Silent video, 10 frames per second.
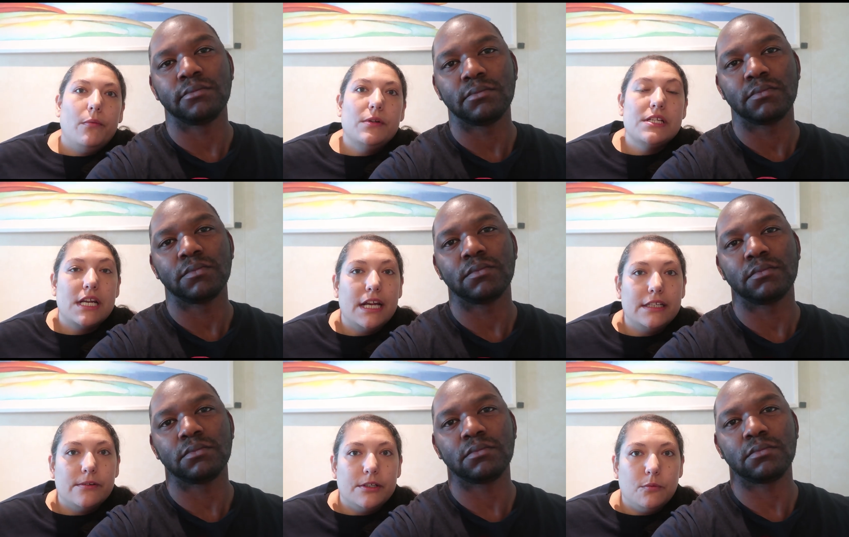Speaker 1: Will and I
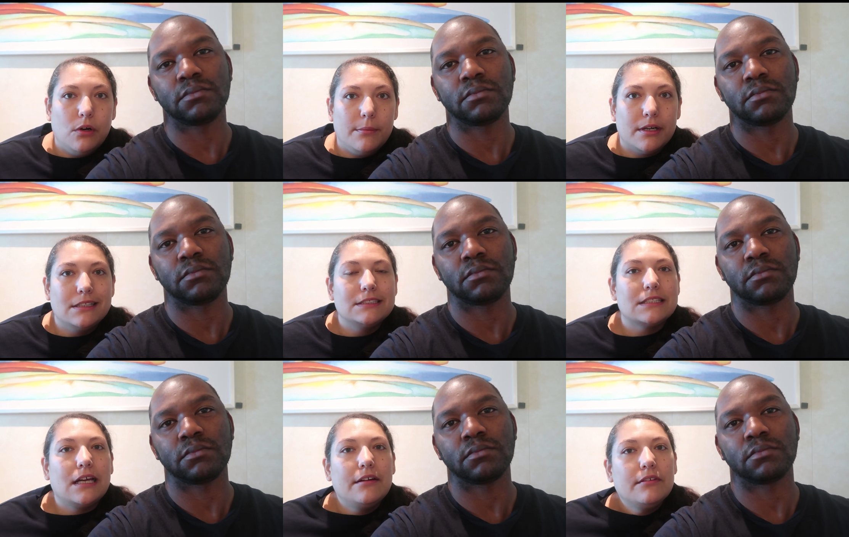had to run to Walmart because
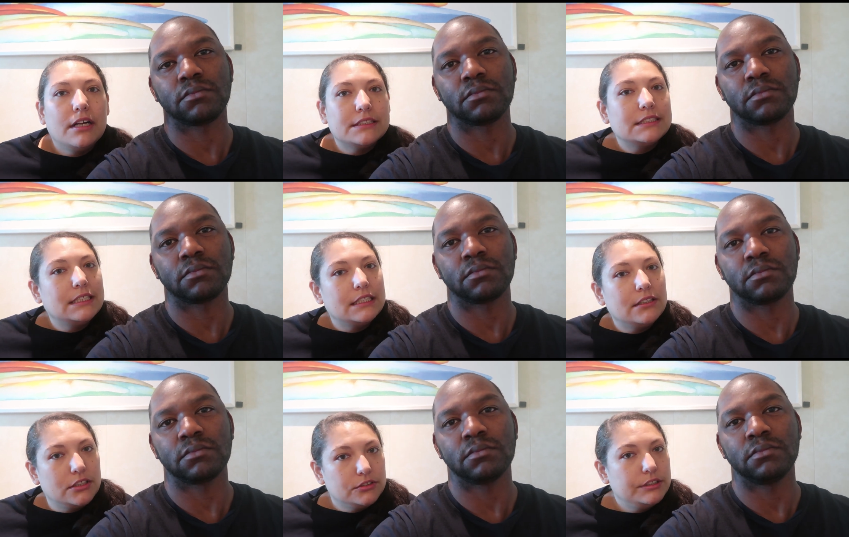I forgot to get
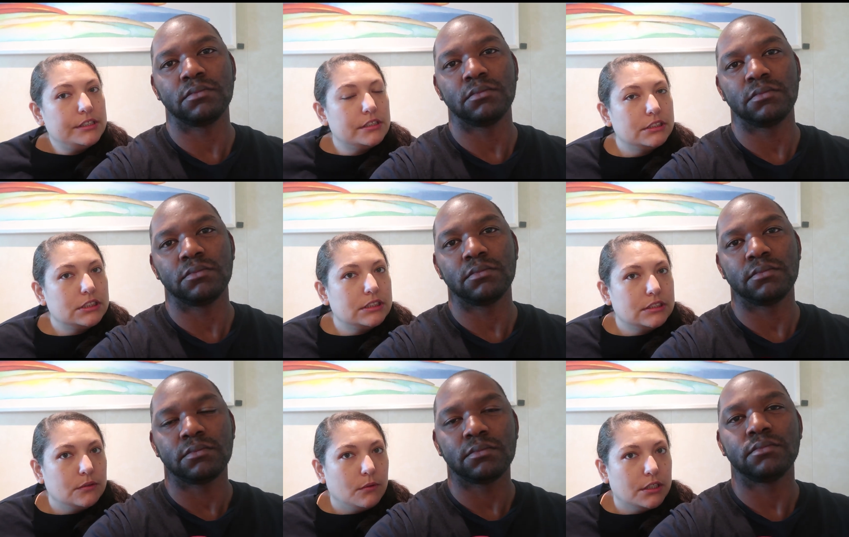laundry detergent
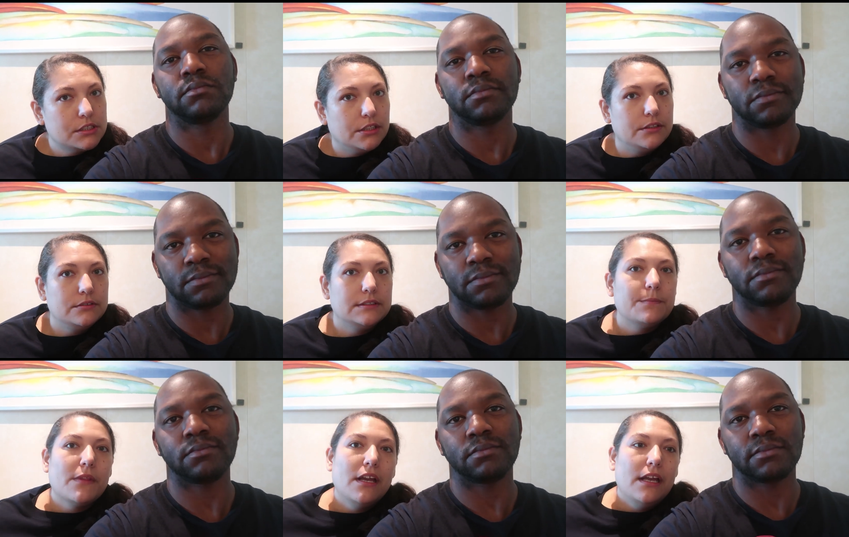to wash clothes.
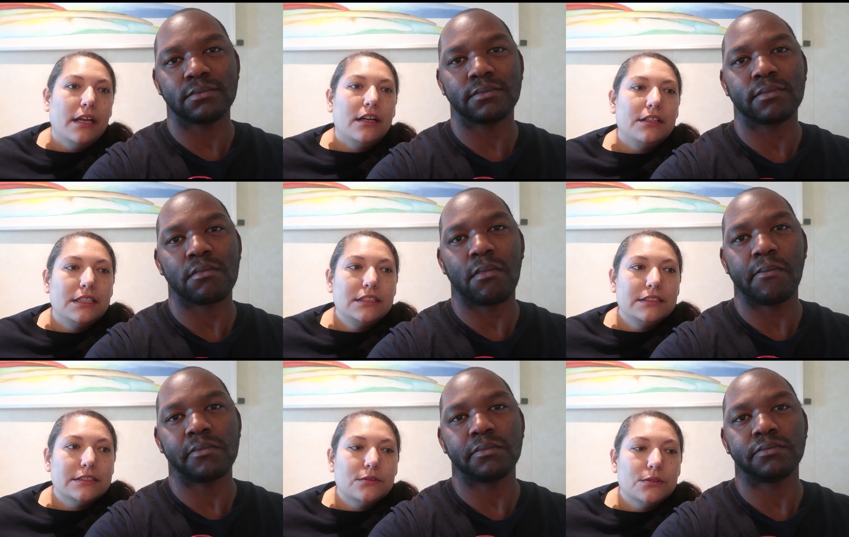And on
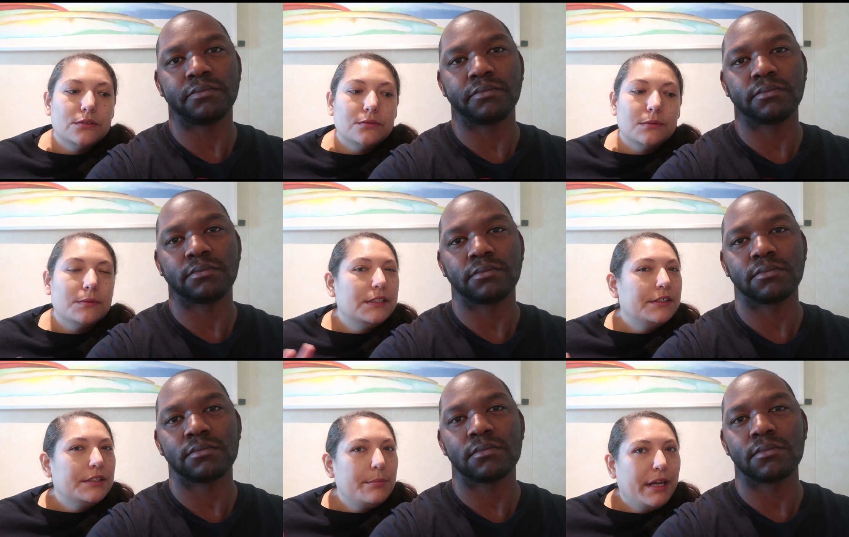this cruise, we really
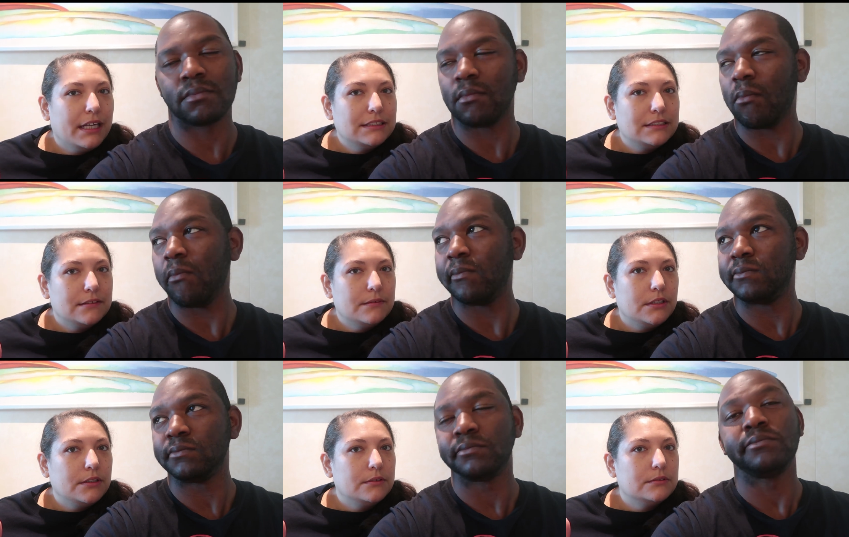only packed enough
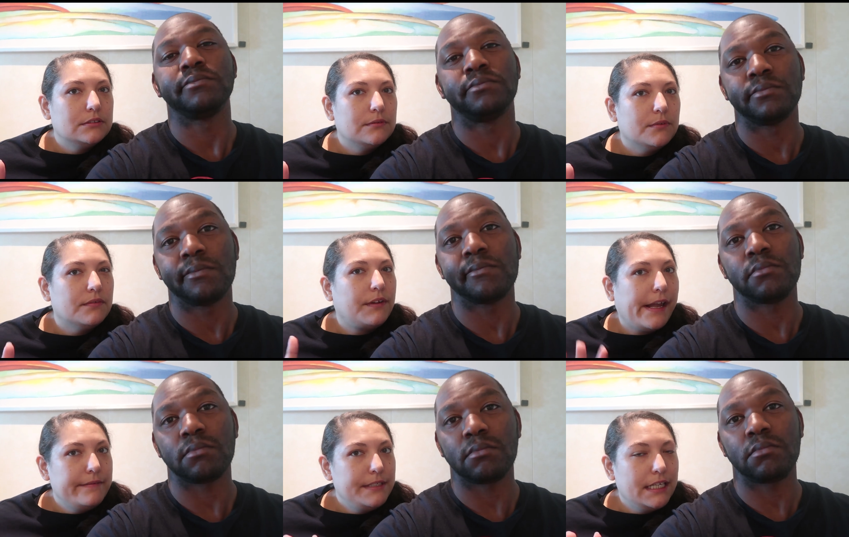clothes for
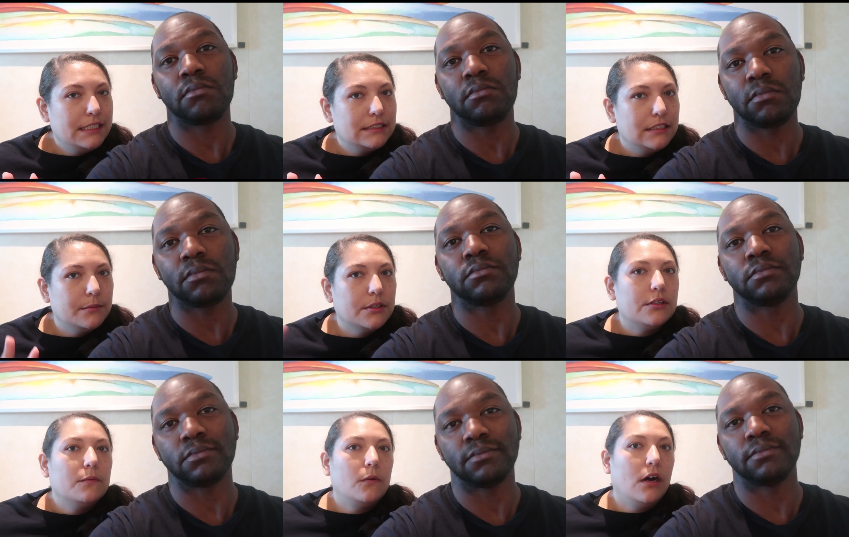5 days, and then we're
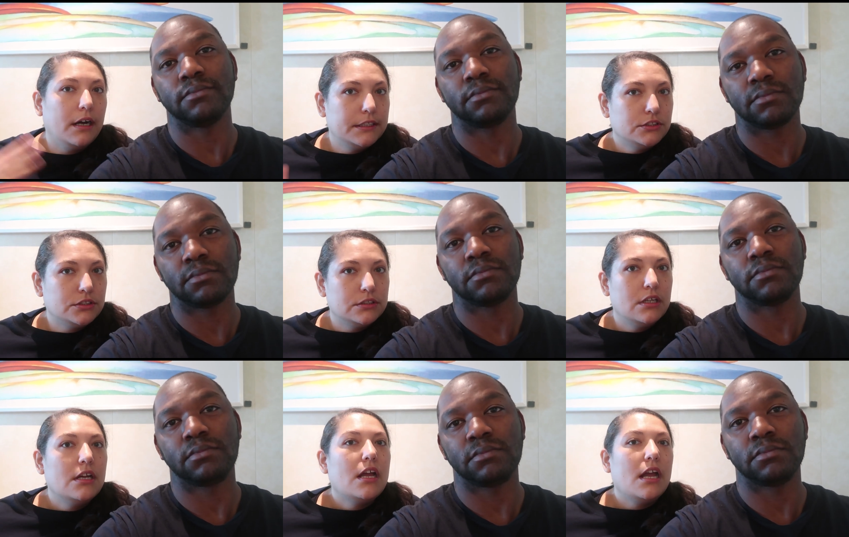gonna wash
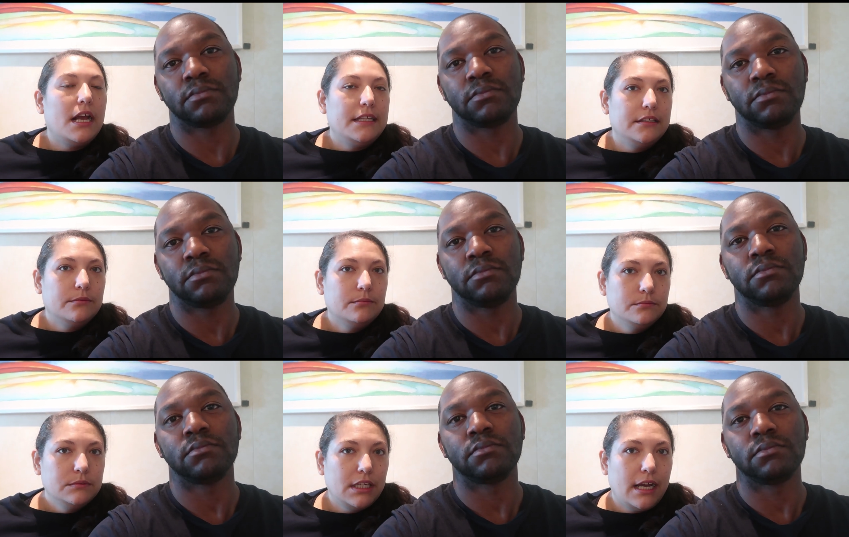and then
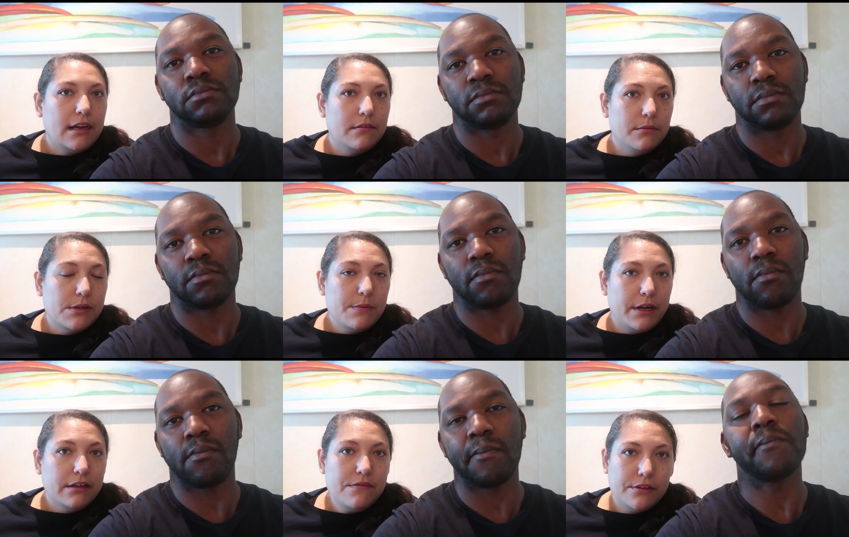have
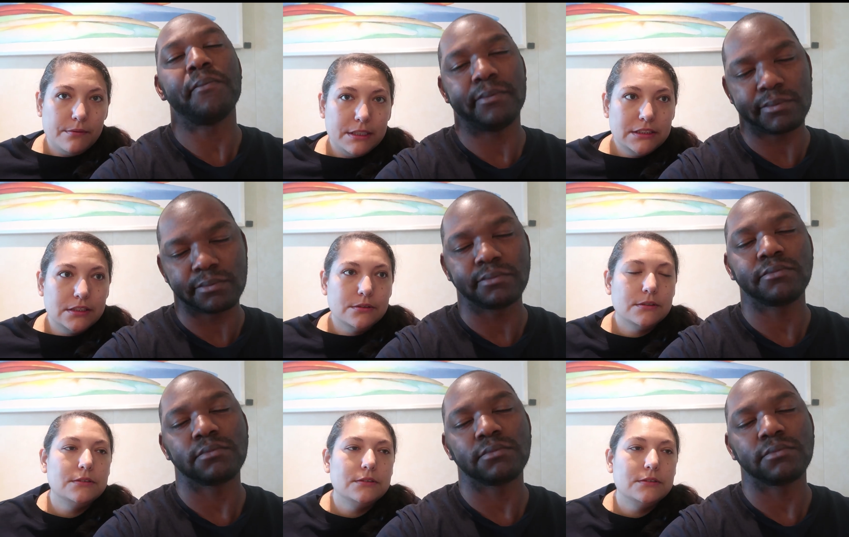rewear for the rest of the